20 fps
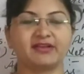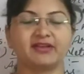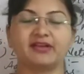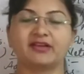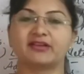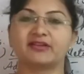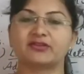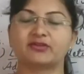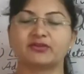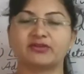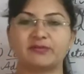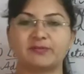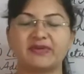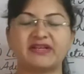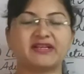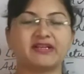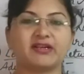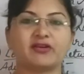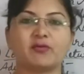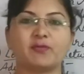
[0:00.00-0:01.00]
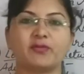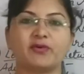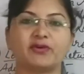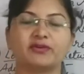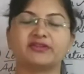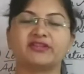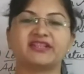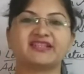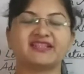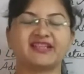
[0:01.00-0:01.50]
So depending upon
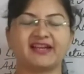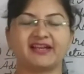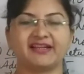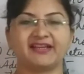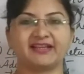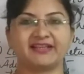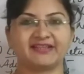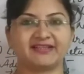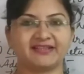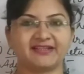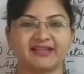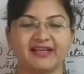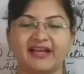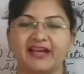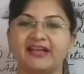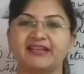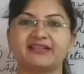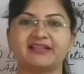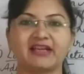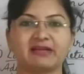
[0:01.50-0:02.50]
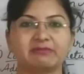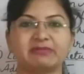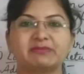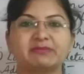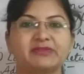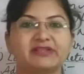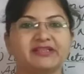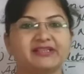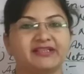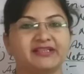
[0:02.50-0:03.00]
the size and
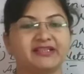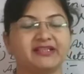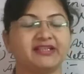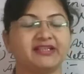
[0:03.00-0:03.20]
capability,